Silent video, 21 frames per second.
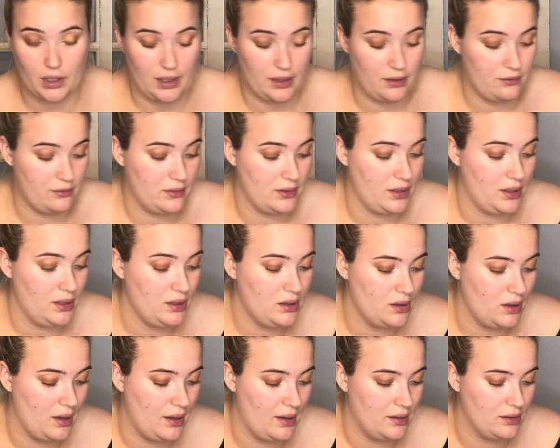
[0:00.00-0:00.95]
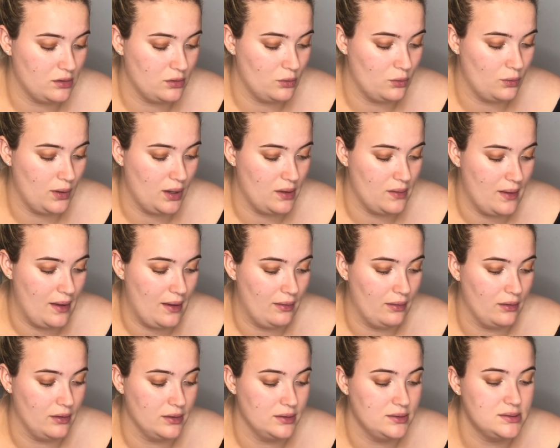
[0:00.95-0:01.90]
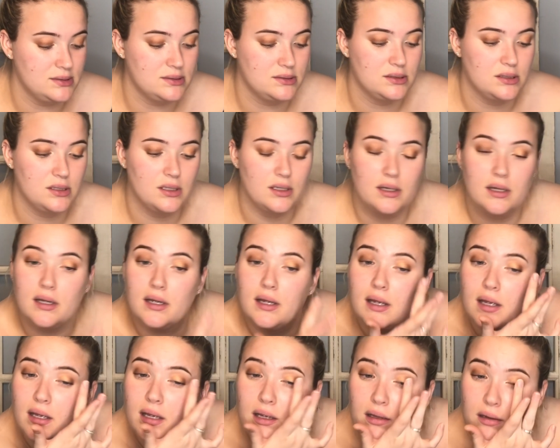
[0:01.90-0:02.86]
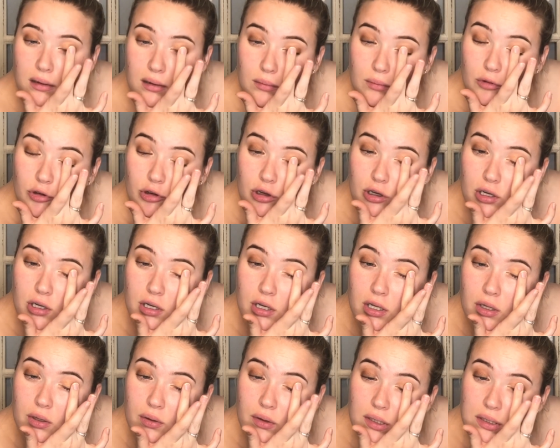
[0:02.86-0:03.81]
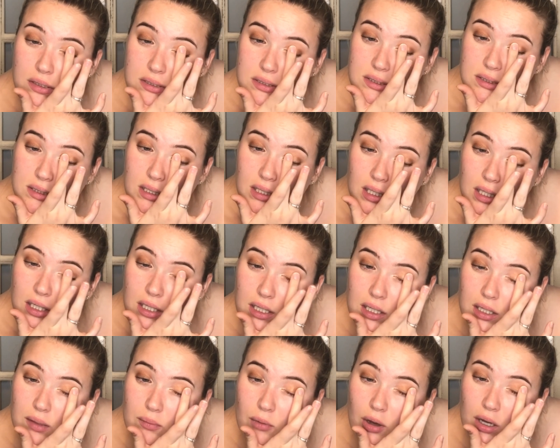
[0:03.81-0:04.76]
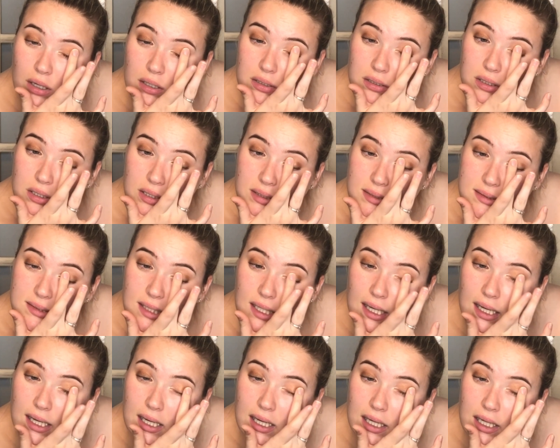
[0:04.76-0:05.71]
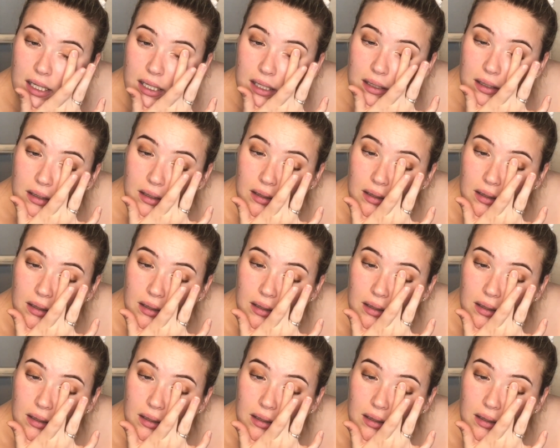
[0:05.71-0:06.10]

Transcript: I really like the way that looks. And I'm gonna do the same on this eye.